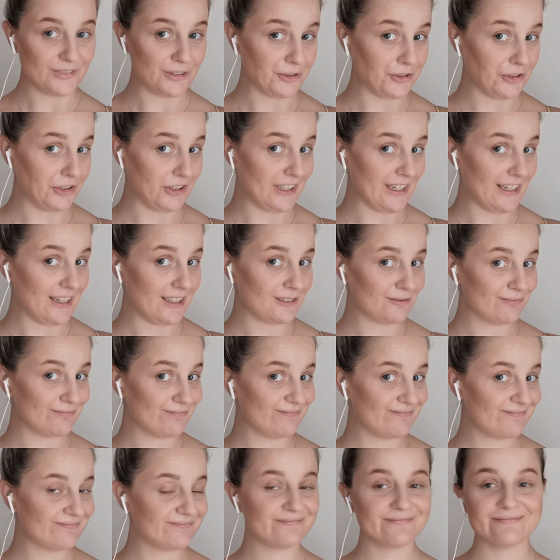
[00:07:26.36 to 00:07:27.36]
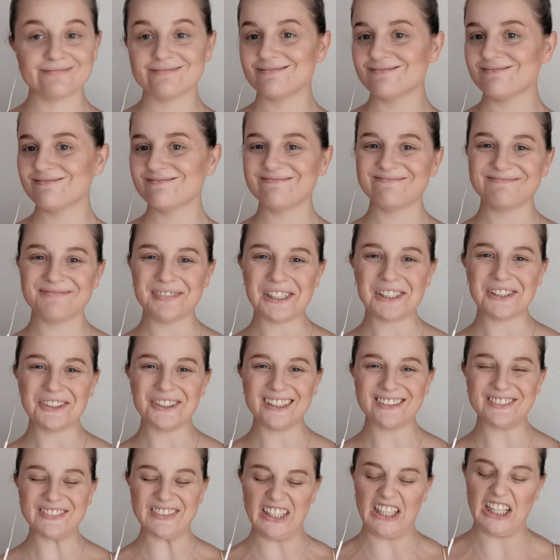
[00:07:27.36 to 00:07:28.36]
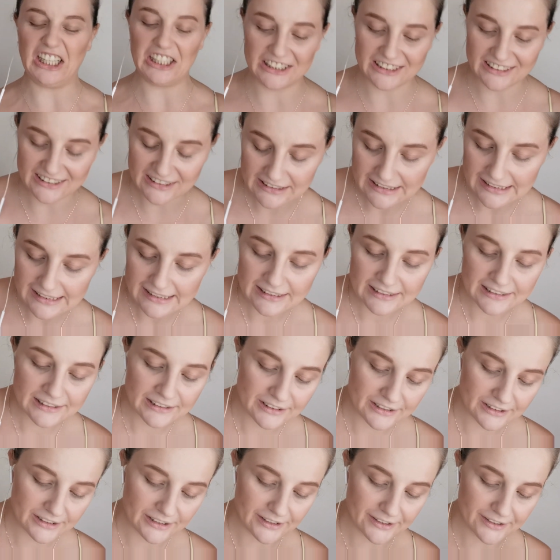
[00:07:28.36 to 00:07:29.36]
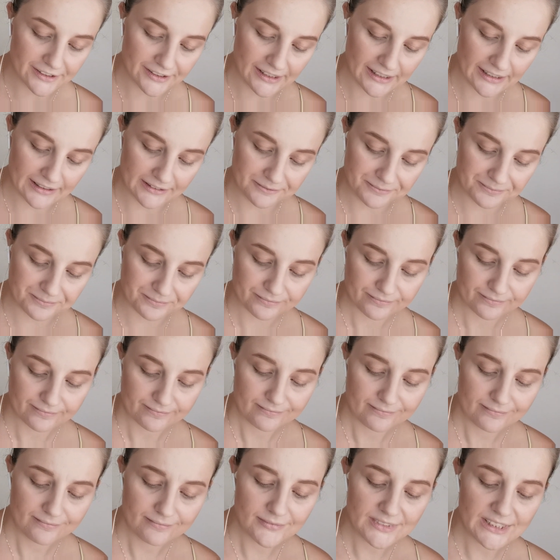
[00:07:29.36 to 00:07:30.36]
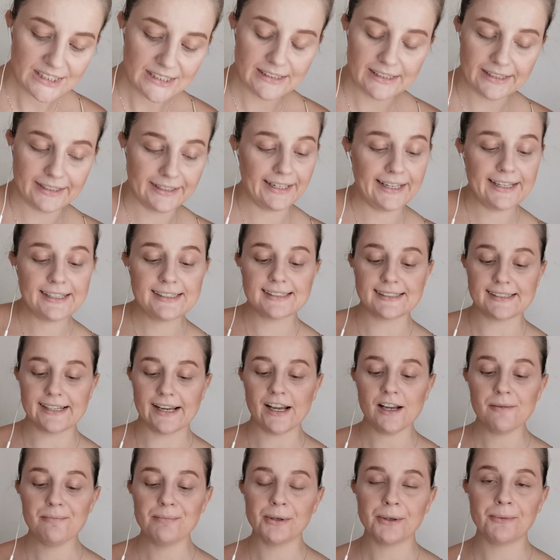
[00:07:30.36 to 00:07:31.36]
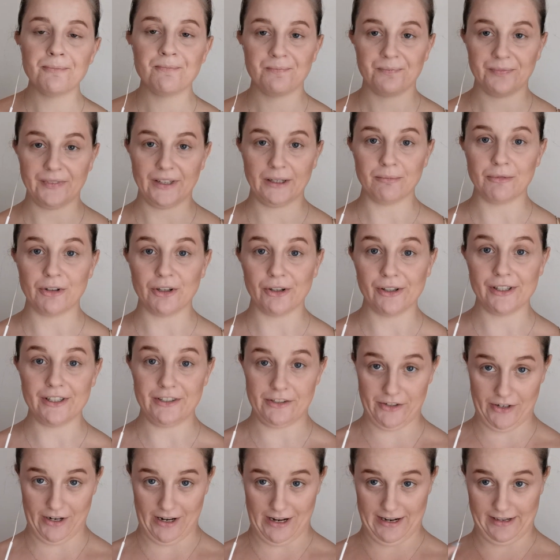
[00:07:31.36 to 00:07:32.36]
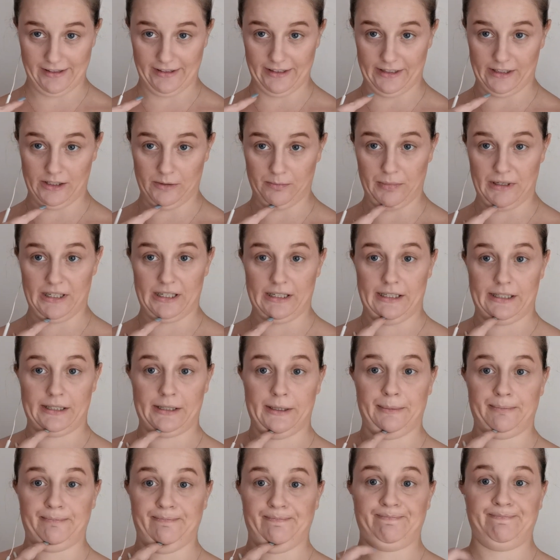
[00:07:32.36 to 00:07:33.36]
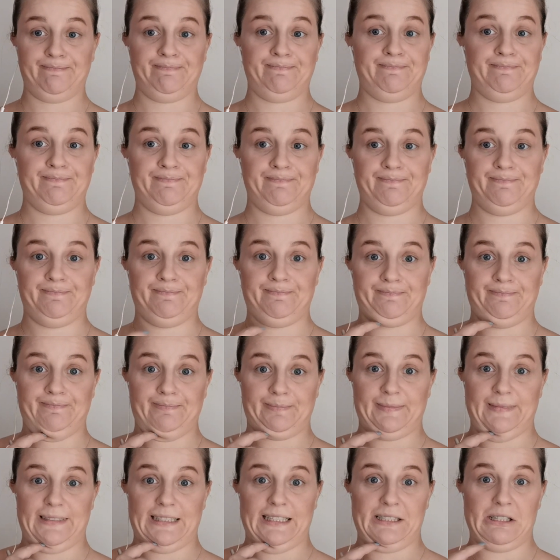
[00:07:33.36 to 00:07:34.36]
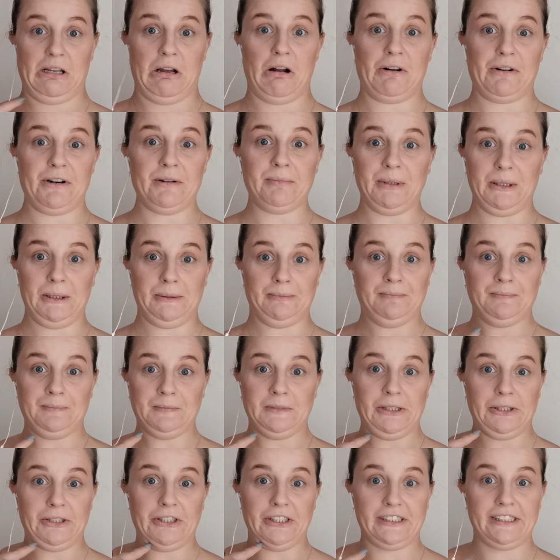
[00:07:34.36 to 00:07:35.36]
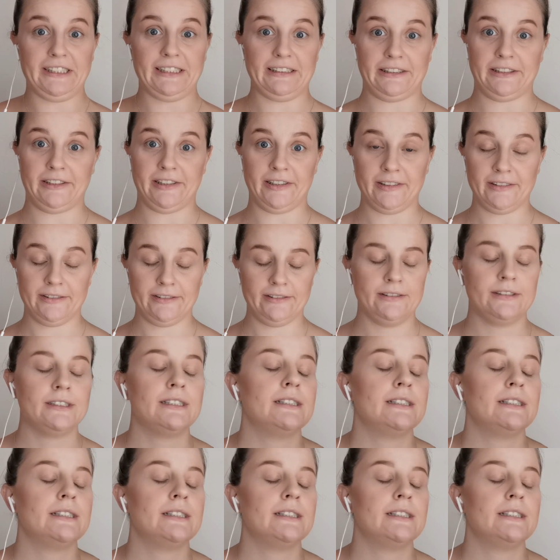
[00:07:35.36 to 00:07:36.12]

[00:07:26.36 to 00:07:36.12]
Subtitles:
Look at that. Beautiful. Alright. Next up, I'm going to hide this beast. It's horrible. Look at it.